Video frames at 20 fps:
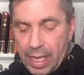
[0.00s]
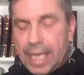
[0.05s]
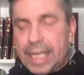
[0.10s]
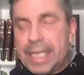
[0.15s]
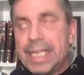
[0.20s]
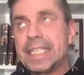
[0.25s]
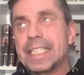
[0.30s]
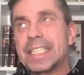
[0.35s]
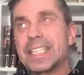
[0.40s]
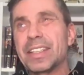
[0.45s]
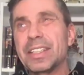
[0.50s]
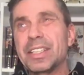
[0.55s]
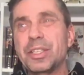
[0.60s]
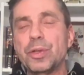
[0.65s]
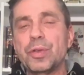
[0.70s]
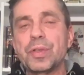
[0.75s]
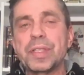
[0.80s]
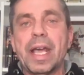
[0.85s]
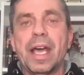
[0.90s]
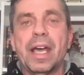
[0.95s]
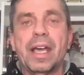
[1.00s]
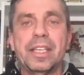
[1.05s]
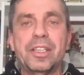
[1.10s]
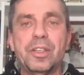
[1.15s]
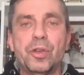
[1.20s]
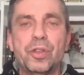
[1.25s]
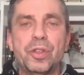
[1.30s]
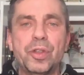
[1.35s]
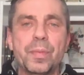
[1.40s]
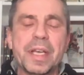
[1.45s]

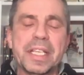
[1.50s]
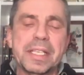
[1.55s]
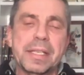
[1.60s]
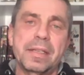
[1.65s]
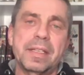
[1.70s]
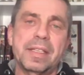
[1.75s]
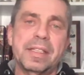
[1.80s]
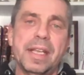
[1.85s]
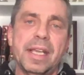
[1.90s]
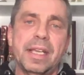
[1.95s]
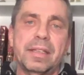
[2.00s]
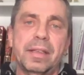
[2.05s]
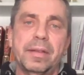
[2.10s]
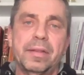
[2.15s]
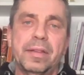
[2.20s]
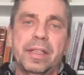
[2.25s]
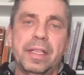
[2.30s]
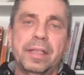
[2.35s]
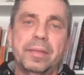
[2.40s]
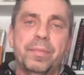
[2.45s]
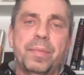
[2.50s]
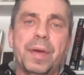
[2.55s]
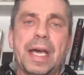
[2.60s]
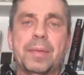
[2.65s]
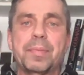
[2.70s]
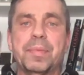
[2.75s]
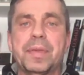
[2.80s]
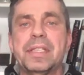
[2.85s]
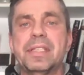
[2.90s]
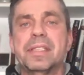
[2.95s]
you must understand that
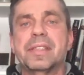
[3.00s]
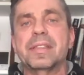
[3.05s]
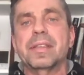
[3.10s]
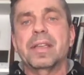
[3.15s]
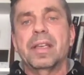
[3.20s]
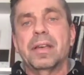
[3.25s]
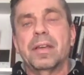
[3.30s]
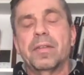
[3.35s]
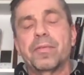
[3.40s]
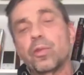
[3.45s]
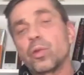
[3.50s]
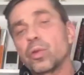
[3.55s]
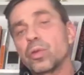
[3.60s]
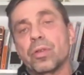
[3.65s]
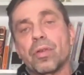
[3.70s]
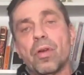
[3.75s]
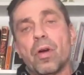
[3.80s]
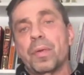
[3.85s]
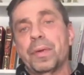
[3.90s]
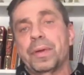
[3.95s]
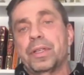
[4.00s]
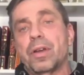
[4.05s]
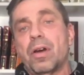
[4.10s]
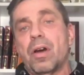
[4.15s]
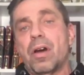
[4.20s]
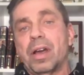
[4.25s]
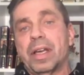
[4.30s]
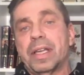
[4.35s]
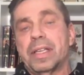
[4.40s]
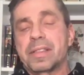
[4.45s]
puppies, full grown
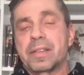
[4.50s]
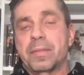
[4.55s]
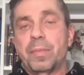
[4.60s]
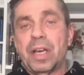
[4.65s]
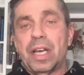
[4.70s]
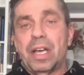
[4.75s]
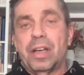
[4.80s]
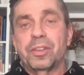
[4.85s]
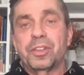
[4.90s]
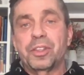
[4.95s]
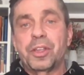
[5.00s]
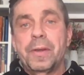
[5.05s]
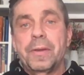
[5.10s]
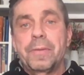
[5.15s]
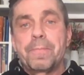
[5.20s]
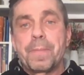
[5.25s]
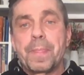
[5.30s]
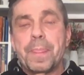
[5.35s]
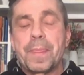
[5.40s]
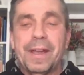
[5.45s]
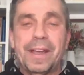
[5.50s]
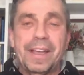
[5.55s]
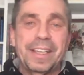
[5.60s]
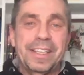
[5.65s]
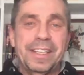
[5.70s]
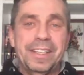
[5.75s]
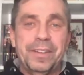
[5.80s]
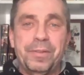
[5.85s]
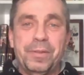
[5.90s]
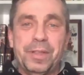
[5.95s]
dog is about,
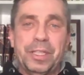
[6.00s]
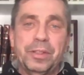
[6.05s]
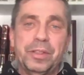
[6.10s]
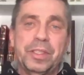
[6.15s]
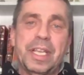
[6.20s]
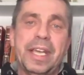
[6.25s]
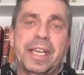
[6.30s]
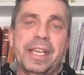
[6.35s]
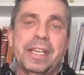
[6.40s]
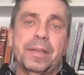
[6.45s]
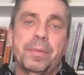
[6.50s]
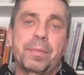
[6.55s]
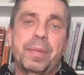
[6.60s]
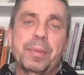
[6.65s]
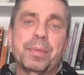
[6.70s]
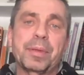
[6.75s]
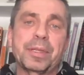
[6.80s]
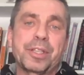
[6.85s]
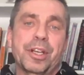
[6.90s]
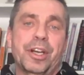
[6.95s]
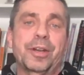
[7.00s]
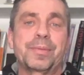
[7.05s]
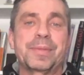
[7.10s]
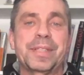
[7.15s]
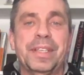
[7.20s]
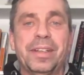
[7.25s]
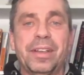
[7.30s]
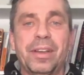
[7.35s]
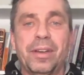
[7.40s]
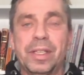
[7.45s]
when you take in the people terms,
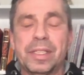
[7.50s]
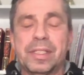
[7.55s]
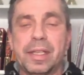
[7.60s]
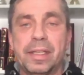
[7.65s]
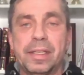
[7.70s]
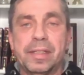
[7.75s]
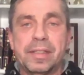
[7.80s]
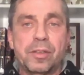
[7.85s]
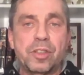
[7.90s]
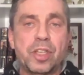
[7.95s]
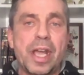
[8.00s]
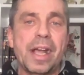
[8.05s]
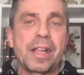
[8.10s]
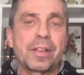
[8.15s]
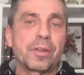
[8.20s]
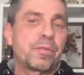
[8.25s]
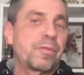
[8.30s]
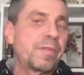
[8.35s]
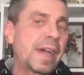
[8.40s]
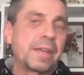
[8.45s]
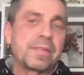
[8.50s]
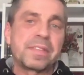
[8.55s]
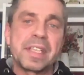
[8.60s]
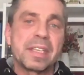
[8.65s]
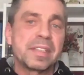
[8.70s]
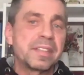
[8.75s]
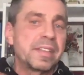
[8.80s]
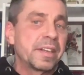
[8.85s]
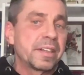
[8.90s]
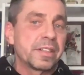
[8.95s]
it's a child of 5,
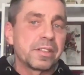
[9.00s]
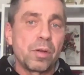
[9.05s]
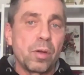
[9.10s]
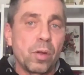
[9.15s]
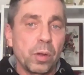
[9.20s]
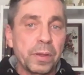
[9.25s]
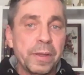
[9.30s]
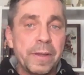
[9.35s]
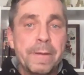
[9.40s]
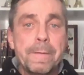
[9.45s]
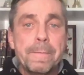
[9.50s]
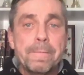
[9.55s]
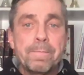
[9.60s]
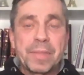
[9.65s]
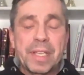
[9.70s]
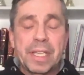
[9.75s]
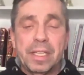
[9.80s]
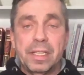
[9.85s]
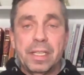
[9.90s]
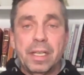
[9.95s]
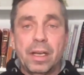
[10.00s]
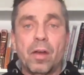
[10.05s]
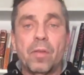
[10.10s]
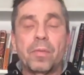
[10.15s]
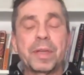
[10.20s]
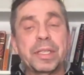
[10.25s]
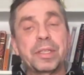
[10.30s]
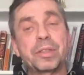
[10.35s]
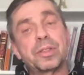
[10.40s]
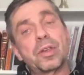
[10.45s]
6 years old.
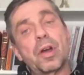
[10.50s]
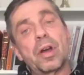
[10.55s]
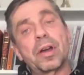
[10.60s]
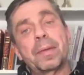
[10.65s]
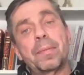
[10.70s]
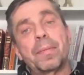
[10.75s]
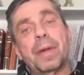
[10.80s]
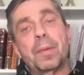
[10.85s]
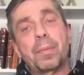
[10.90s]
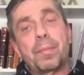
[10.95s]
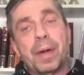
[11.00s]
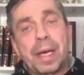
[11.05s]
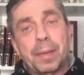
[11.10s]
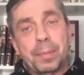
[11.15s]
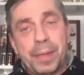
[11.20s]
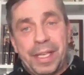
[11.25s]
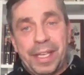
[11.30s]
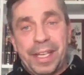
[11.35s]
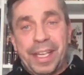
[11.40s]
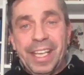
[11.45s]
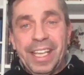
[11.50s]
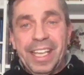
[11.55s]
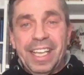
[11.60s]
When you're talking about puppy,